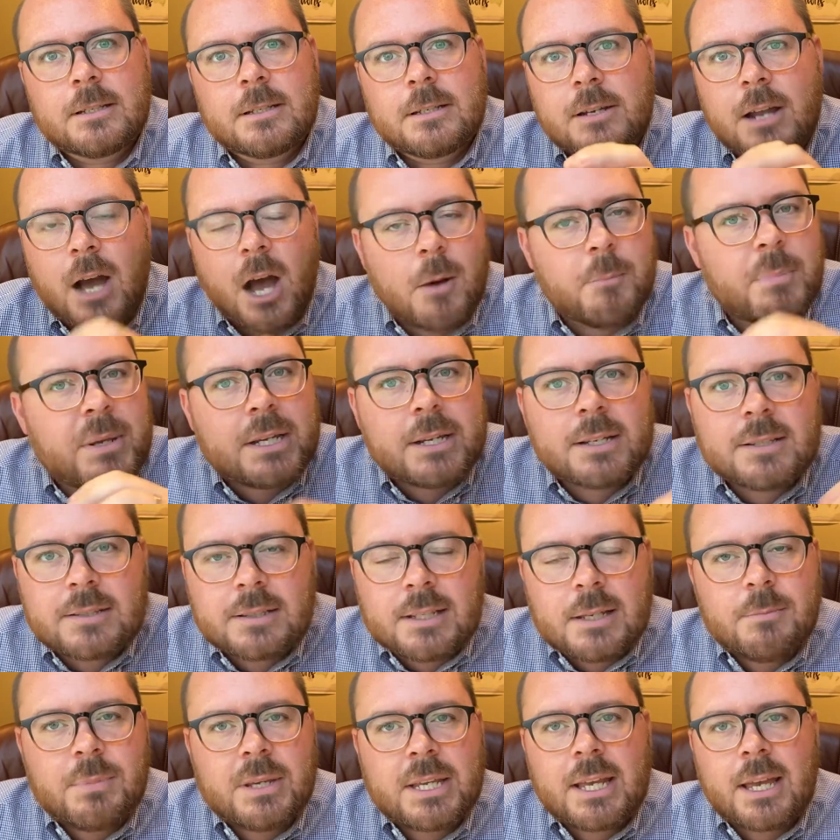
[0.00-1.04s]
Not because
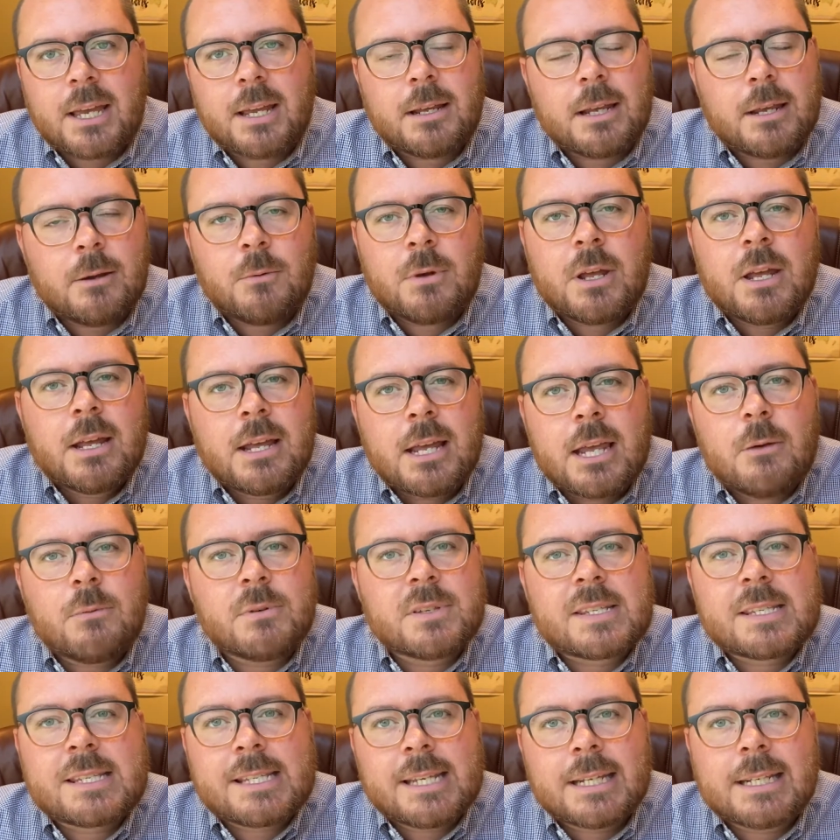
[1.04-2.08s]
he became, he, he
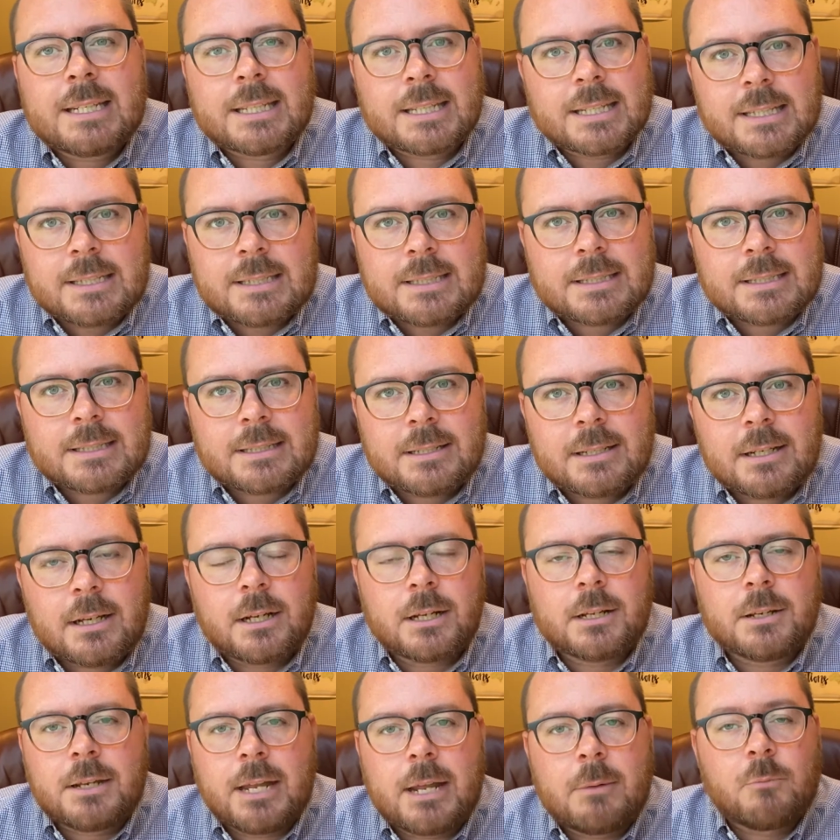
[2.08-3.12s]
was sinless
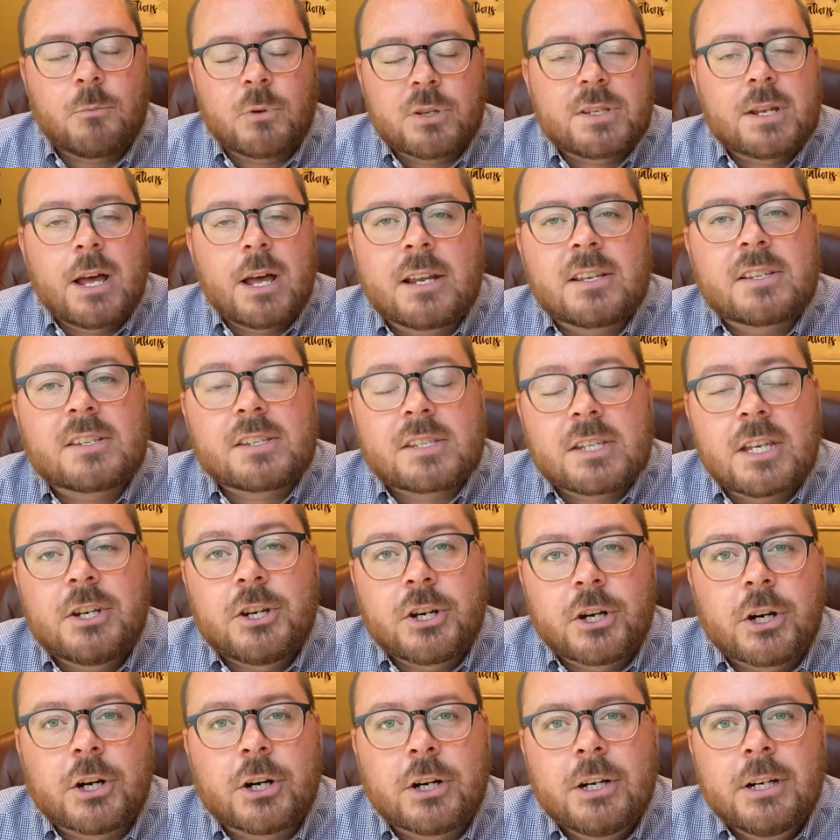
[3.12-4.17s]
uh, and was a
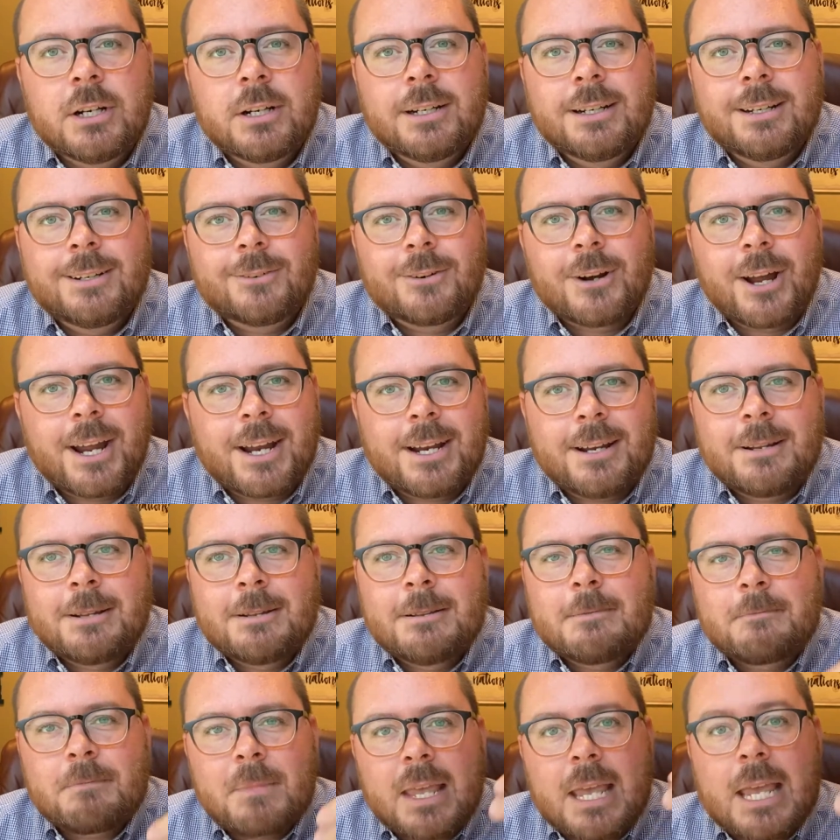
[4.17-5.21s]
sinner, right?
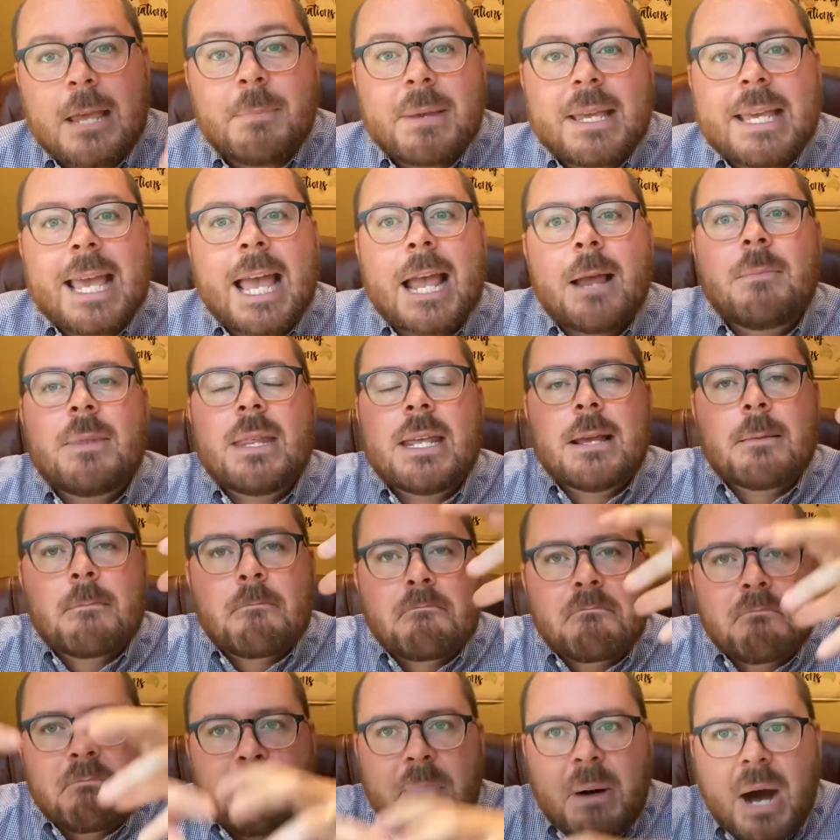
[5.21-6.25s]
He became the
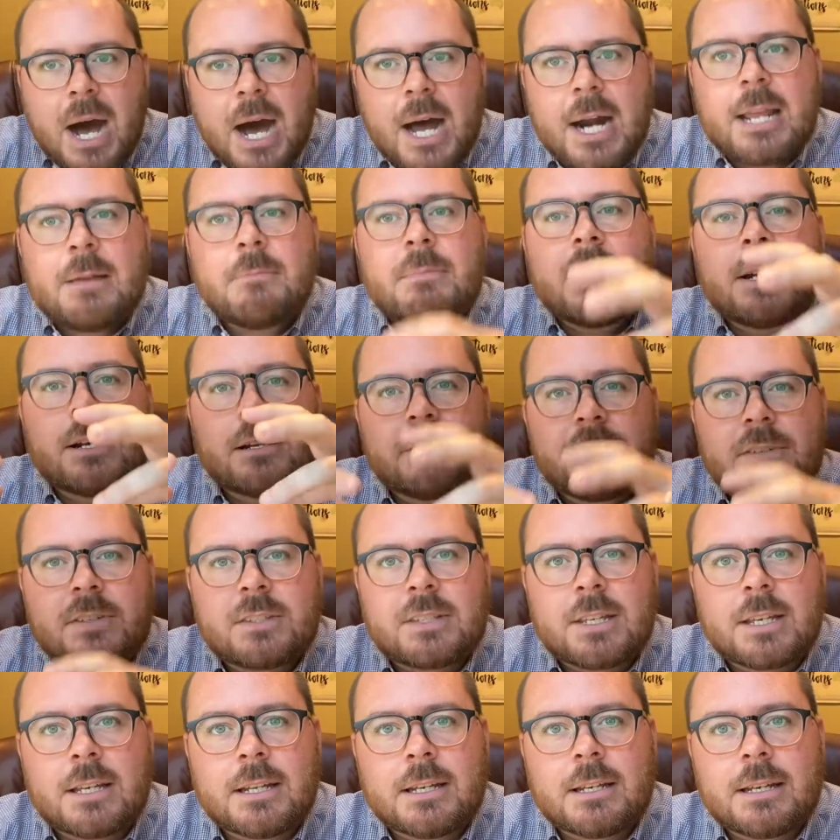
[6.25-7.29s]
embodiment of
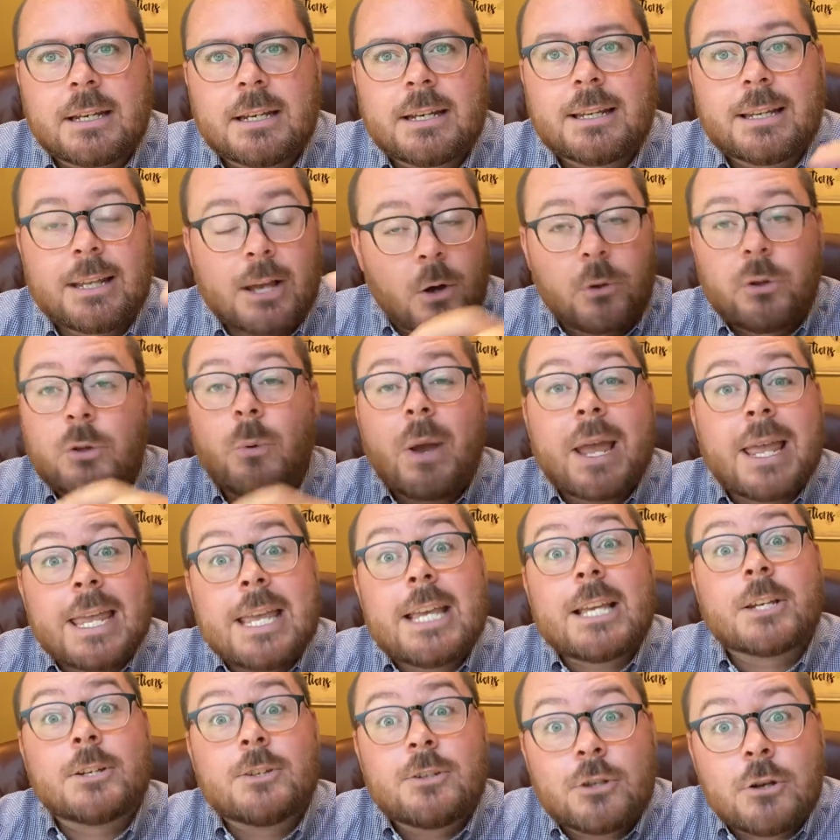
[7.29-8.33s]
sin. The only way he
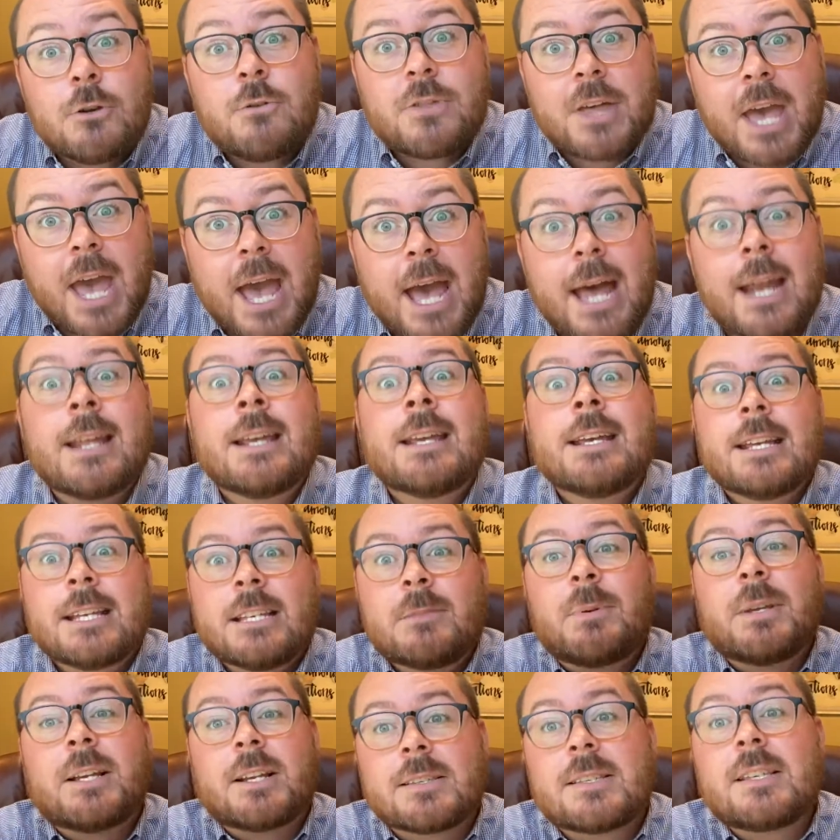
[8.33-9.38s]
could do that
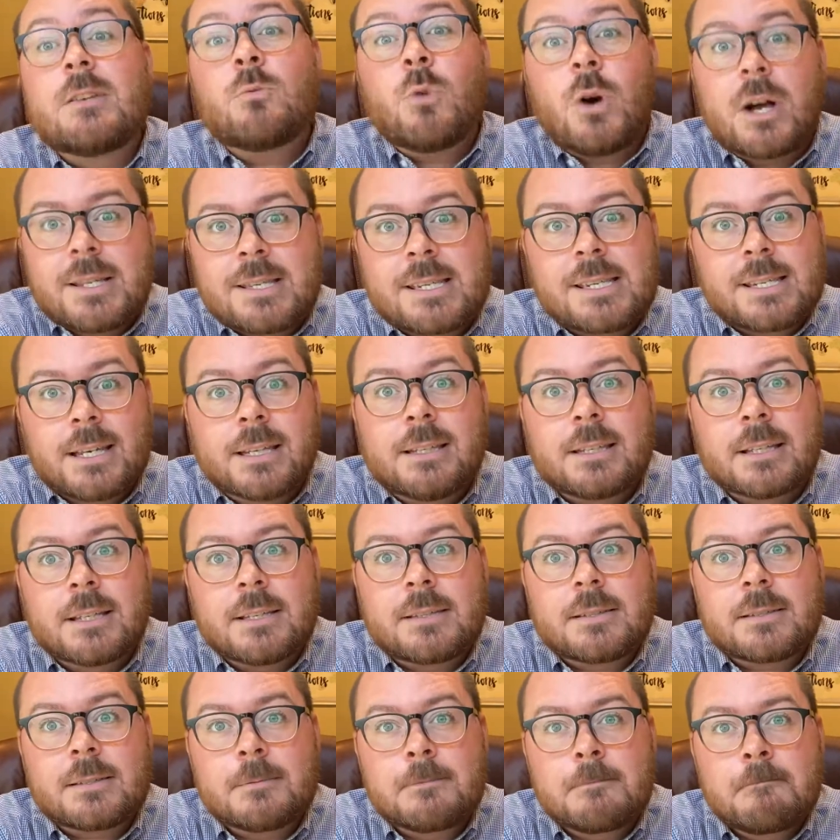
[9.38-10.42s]
is because he was
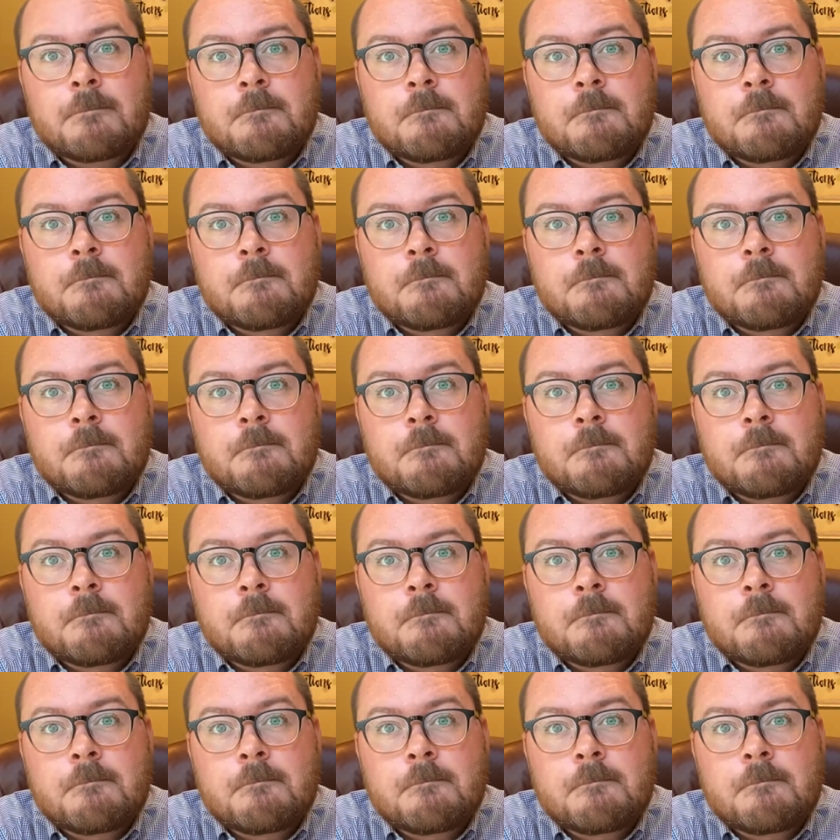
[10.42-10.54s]
sinless.